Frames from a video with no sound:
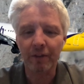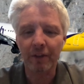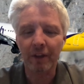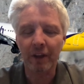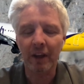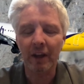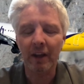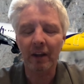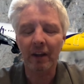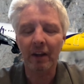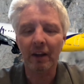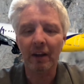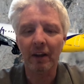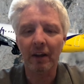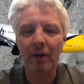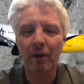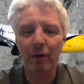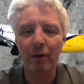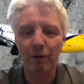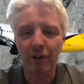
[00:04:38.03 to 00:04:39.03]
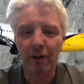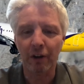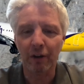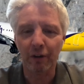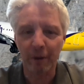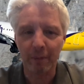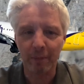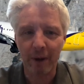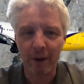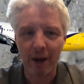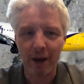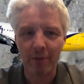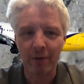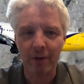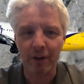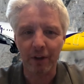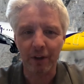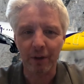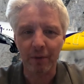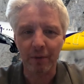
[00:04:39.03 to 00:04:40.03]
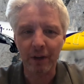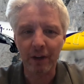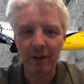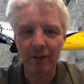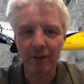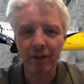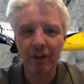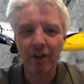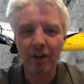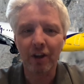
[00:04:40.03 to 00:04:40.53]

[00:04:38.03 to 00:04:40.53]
the auxiliary power unit